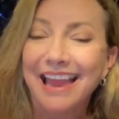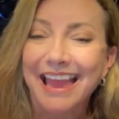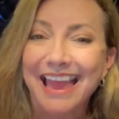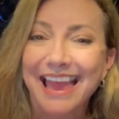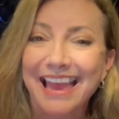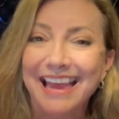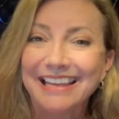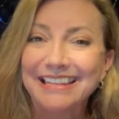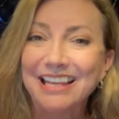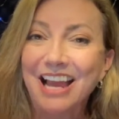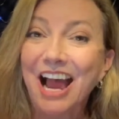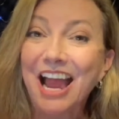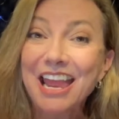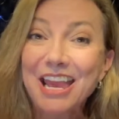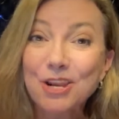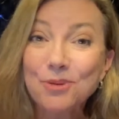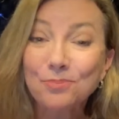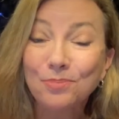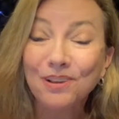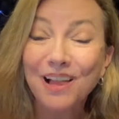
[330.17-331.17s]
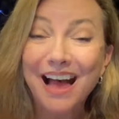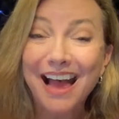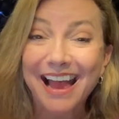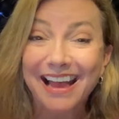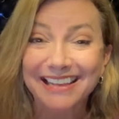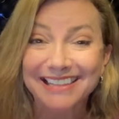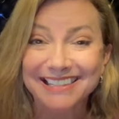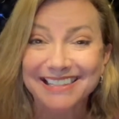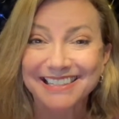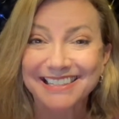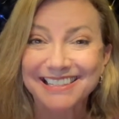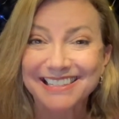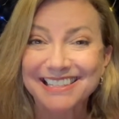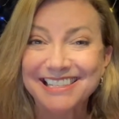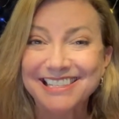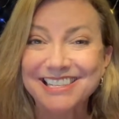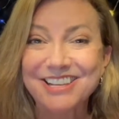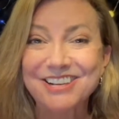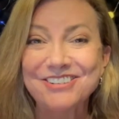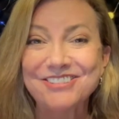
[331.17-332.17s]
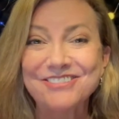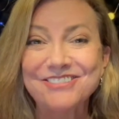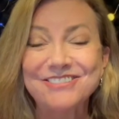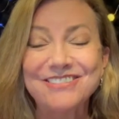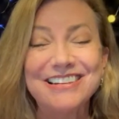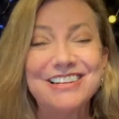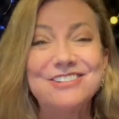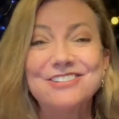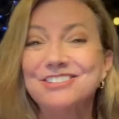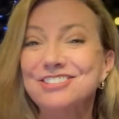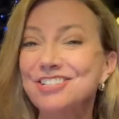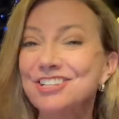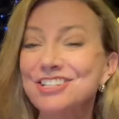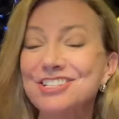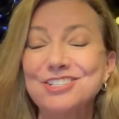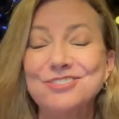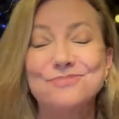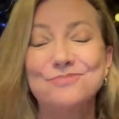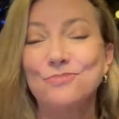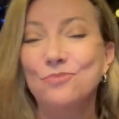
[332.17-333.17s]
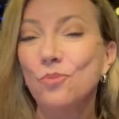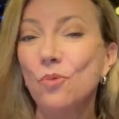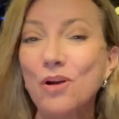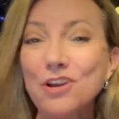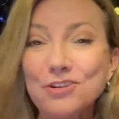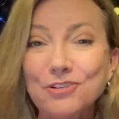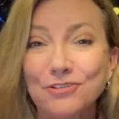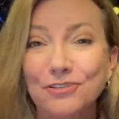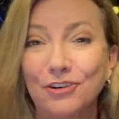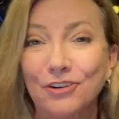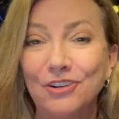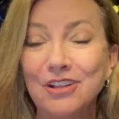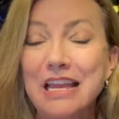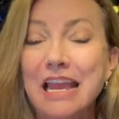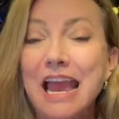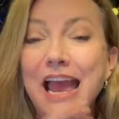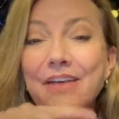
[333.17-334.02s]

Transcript: And I had a blast. So it, just wonderful.